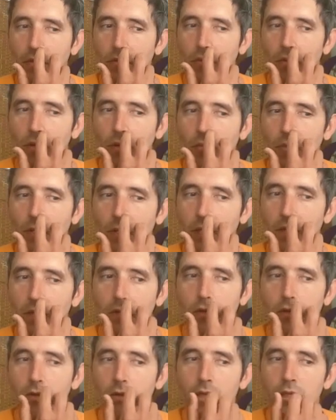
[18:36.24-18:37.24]
what we
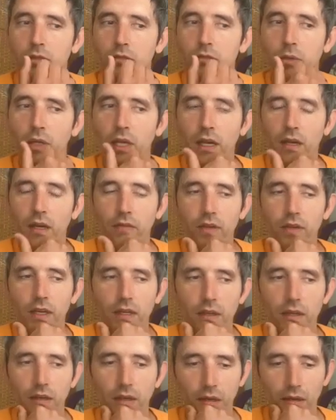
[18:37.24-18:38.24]
do is we have
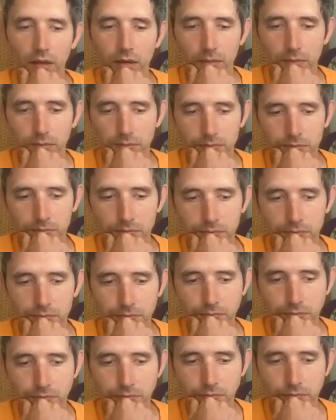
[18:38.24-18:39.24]
one
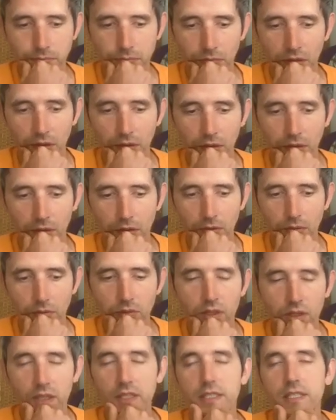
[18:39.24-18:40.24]

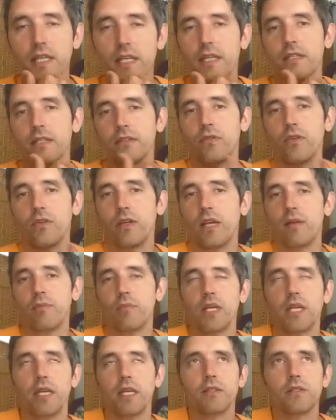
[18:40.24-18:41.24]
of the settings for an
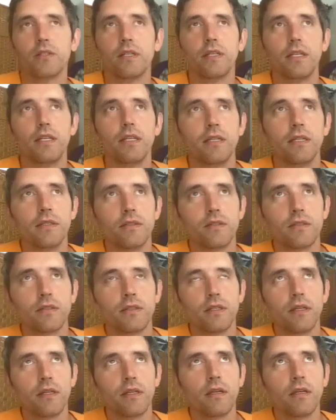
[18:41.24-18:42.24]
application
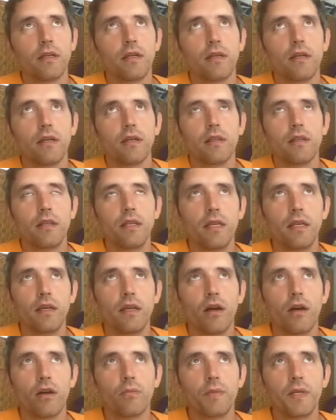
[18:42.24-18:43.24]
is the
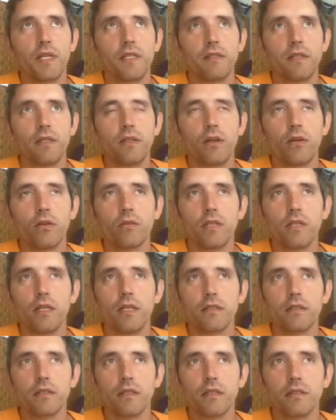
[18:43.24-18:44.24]
RPC node that
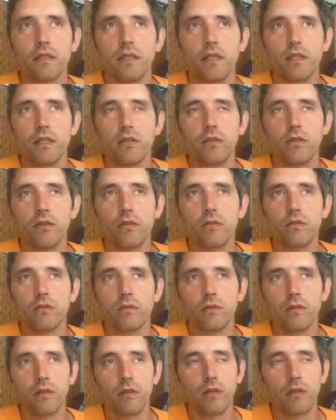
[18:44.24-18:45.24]
it's listening to